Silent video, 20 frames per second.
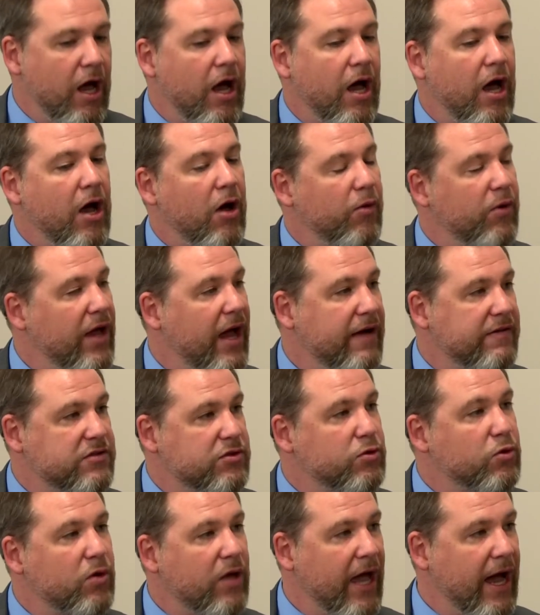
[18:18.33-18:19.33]
we have
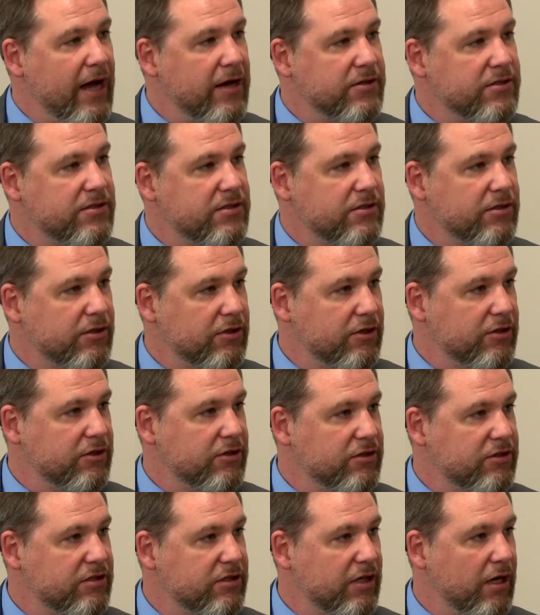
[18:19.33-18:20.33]
school
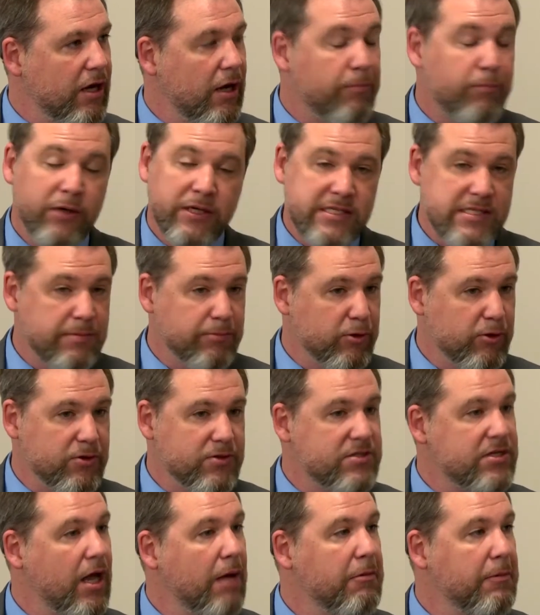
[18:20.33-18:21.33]
counselors, principals
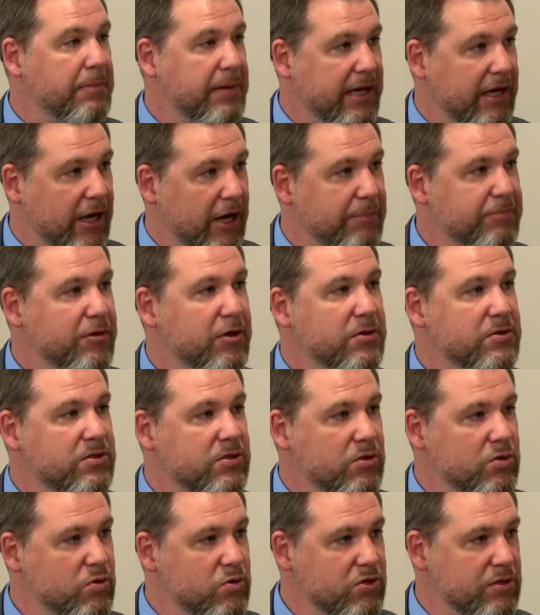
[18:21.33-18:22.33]
come and pick up those
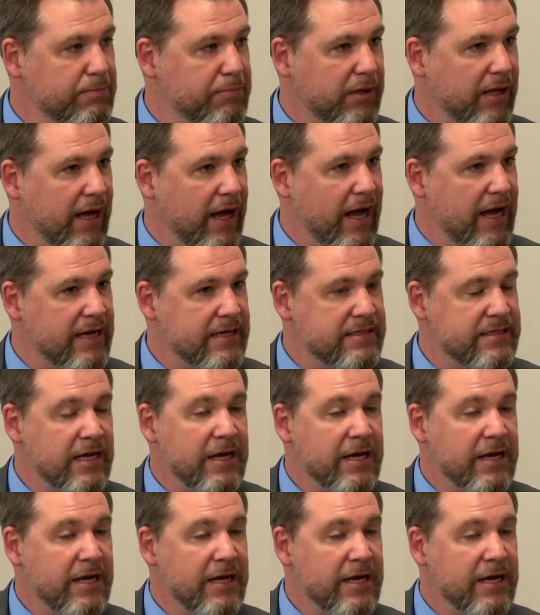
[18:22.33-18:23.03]
school supplies.